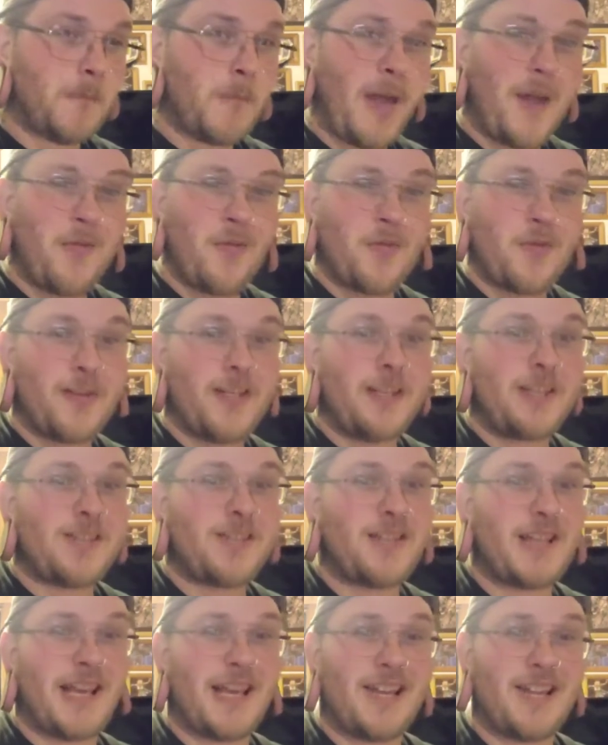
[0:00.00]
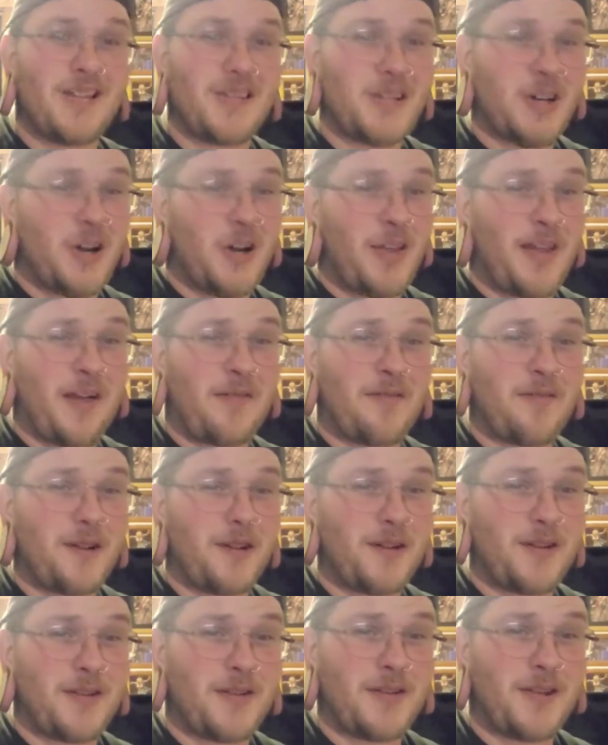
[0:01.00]
and release dates and all that
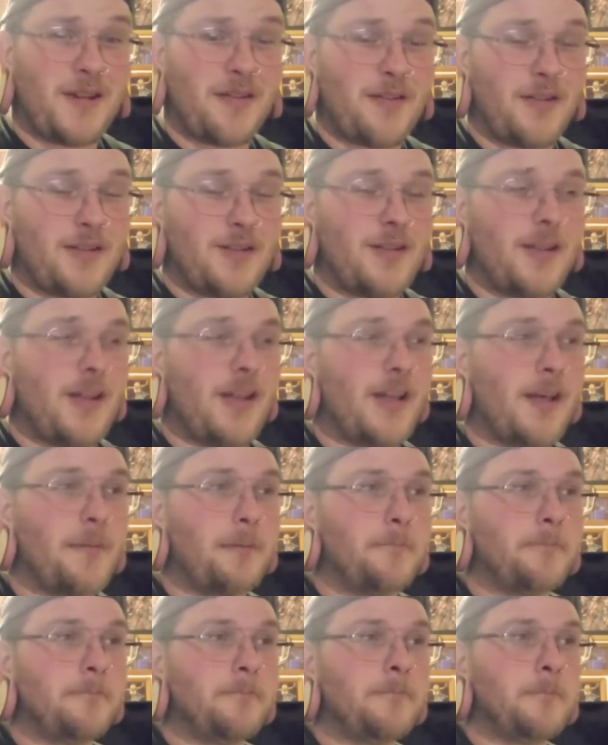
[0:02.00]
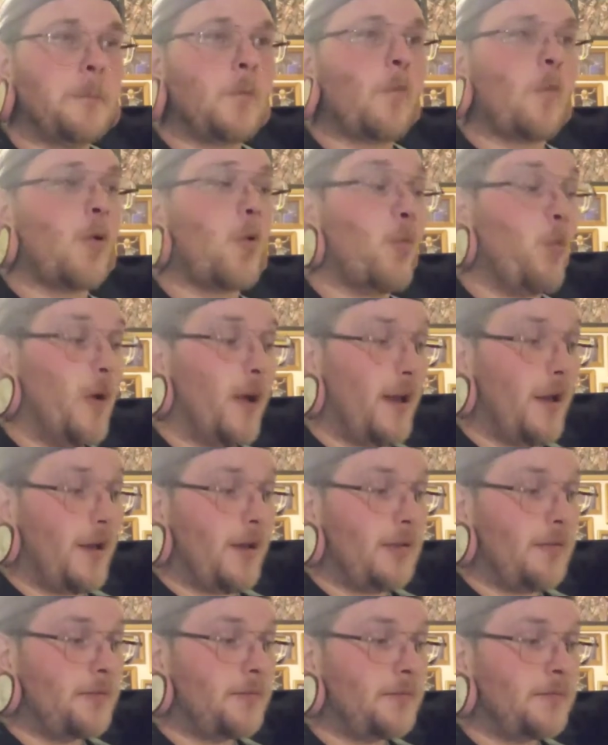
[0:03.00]
fun stuff. It's like,
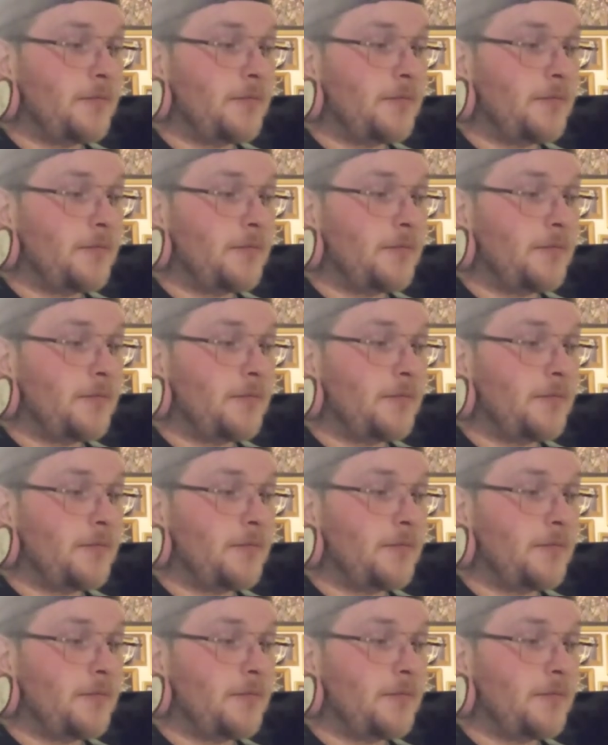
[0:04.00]
well,